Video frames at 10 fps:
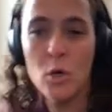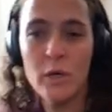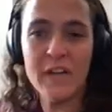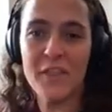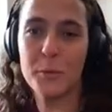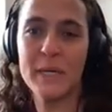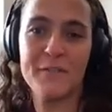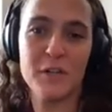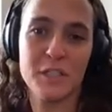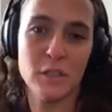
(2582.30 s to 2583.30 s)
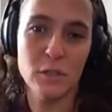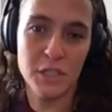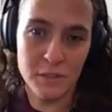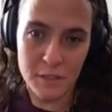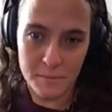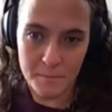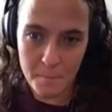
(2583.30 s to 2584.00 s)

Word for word: We've got three different solutions.